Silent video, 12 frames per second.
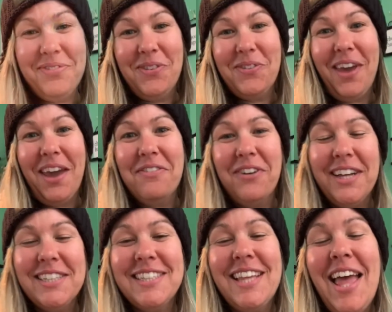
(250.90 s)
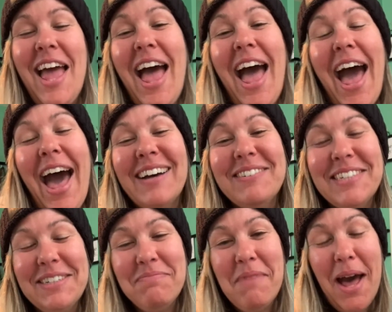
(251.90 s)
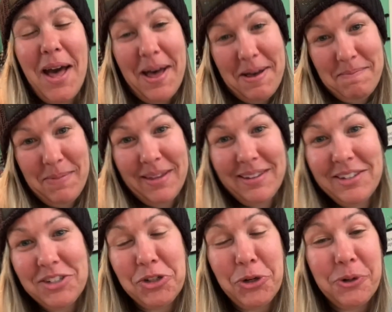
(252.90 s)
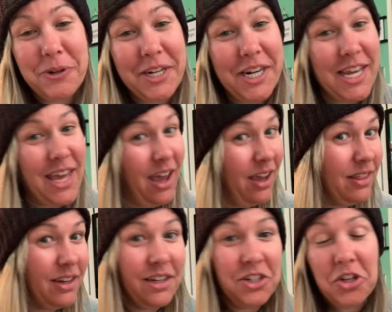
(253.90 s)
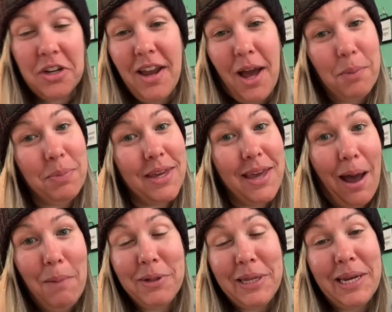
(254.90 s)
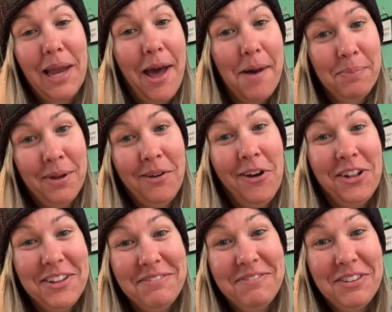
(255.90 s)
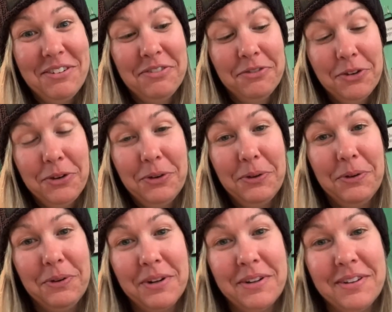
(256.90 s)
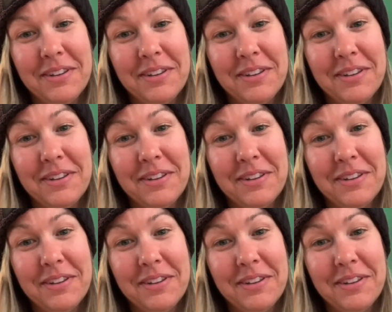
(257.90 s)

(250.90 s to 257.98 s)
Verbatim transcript: Okay, friends, how did mom show Greedy Cat that he should not be gobbling up all of the food?